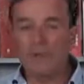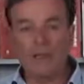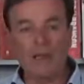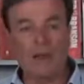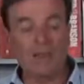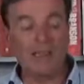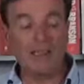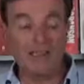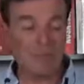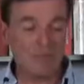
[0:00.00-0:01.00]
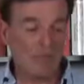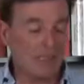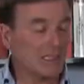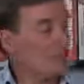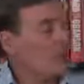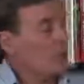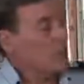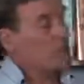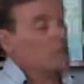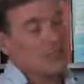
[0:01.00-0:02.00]
Um, and he's even in a
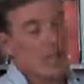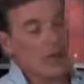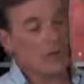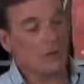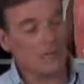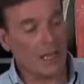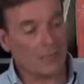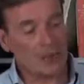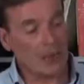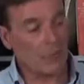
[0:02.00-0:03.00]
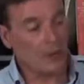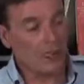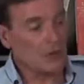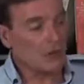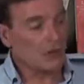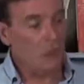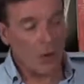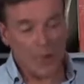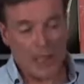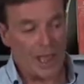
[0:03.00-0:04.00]
position now where he's saved enough money, he's trying to
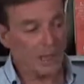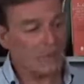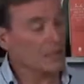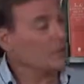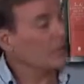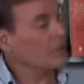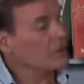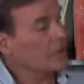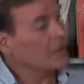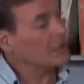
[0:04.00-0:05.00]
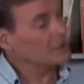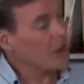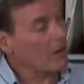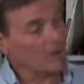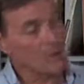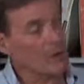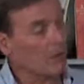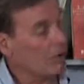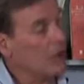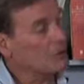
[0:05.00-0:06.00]
buy a house and that stuff, as is Mary Lynn.
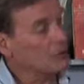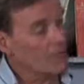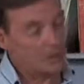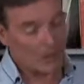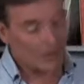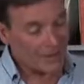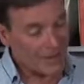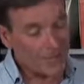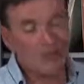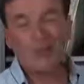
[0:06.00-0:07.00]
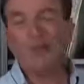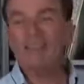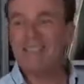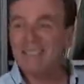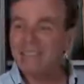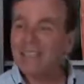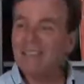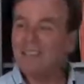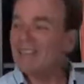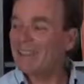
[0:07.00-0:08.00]
I'm coaching them like, come on, guys,
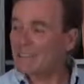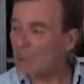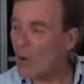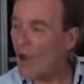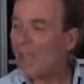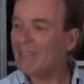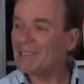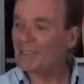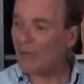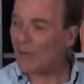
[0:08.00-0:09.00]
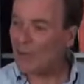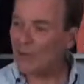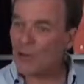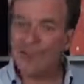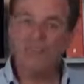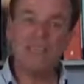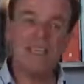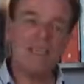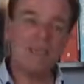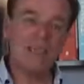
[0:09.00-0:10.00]
that's buy a house. You know, if you don't
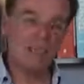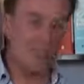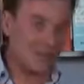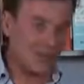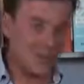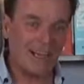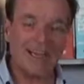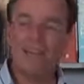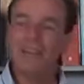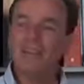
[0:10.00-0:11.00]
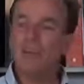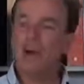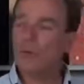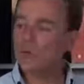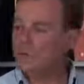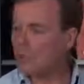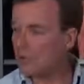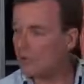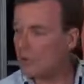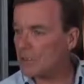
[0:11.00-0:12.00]
need me, that's okay. I want to see
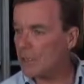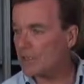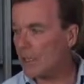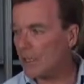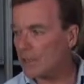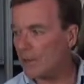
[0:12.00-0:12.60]
you guys succeed.